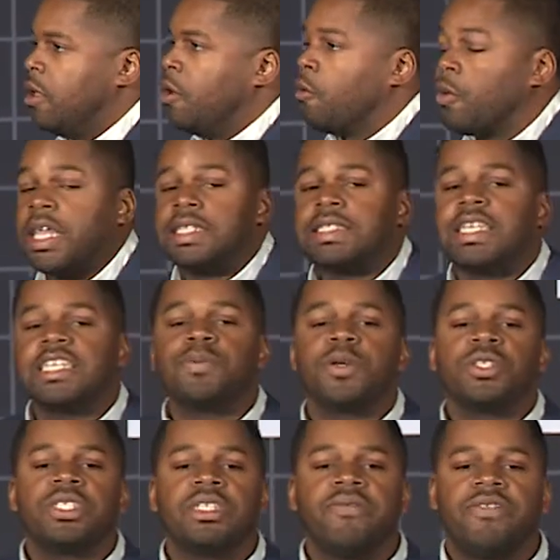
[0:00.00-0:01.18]
When that
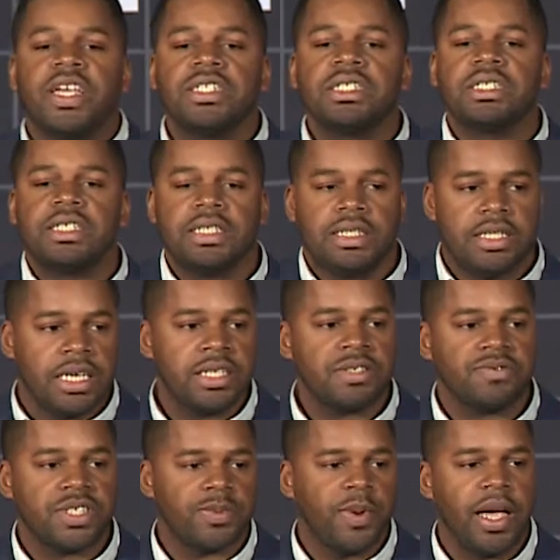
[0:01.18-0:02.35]
salesperson eventually does
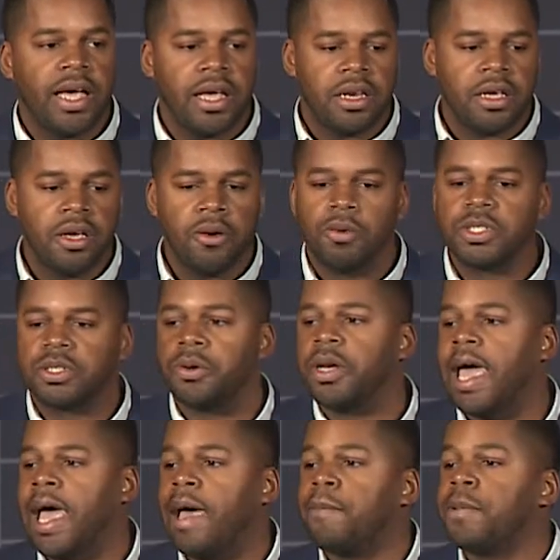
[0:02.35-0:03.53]
respond, what's going to
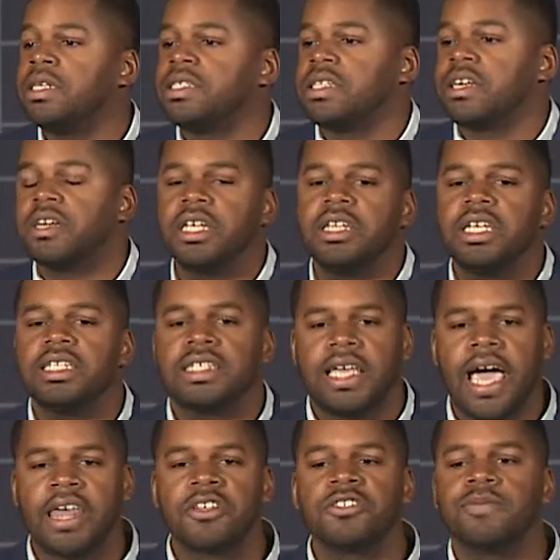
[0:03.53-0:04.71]
happen is they're going to need to
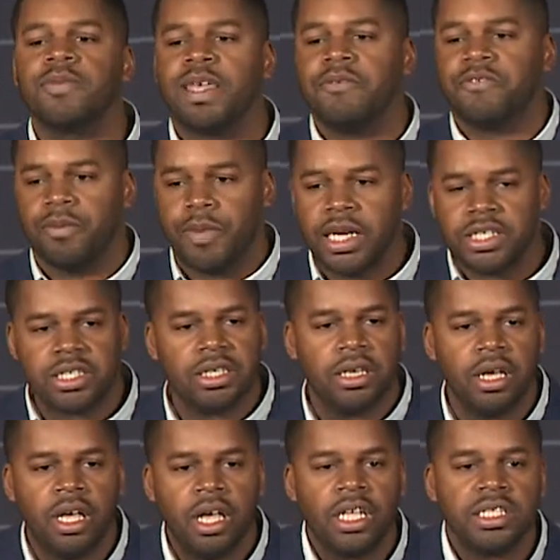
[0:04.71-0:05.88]
gather some information
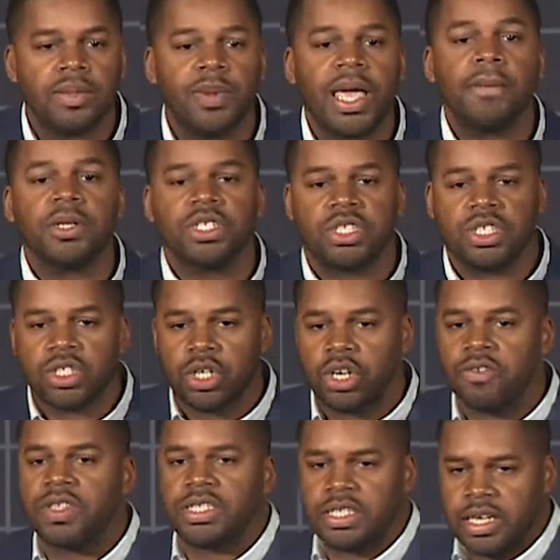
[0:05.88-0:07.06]
to be able to
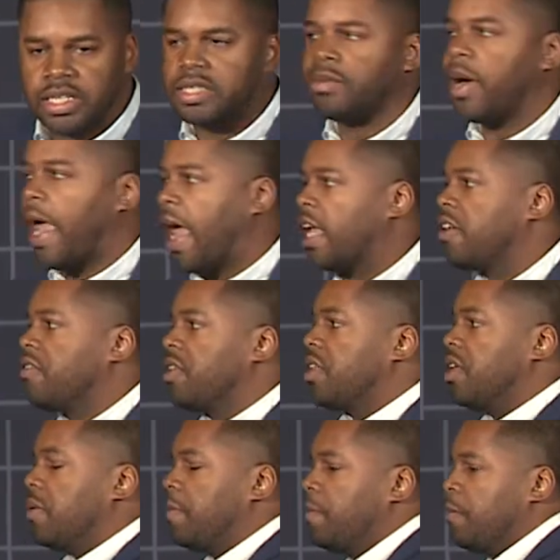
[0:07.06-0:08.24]
serve this customer accurately.